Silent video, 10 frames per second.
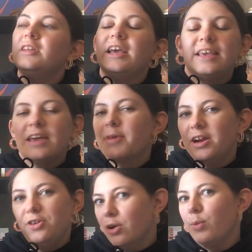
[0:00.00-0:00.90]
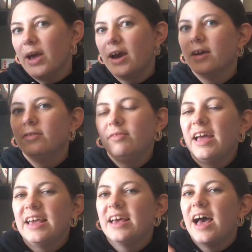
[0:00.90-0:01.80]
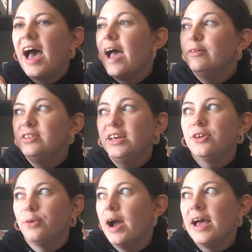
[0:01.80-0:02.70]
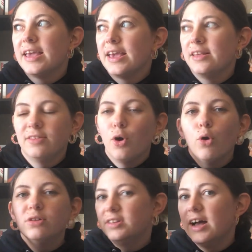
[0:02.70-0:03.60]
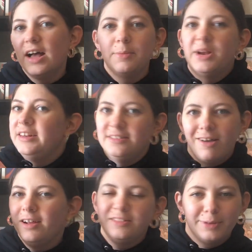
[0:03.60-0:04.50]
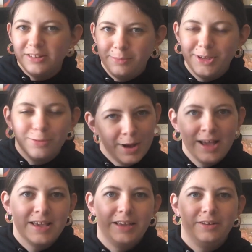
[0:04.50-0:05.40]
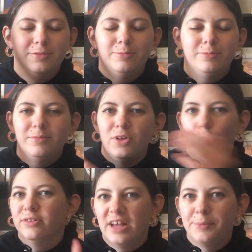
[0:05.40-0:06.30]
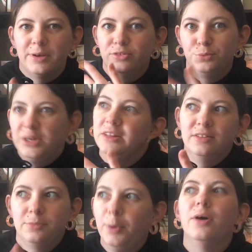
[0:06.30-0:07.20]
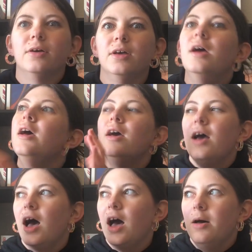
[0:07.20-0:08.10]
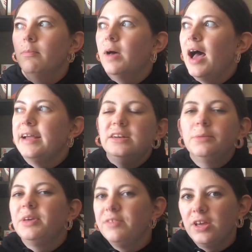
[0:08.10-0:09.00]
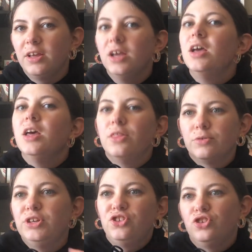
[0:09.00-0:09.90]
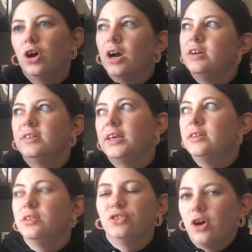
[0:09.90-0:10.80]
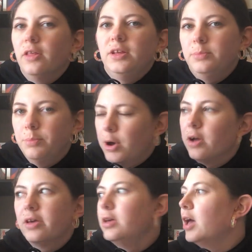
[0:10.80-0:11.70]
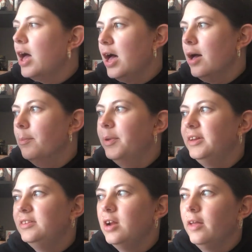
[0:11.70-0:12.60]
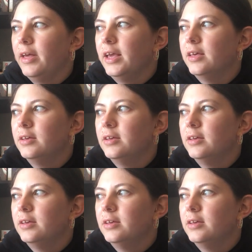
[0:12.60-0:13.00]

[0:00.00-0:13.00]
it came out of nowhere. Like, I was like crying the whole time, and I did not expect to be crying the whole time I was reading this book. I ended up giving it 3 stars. Like, it's a solid book, but it's not like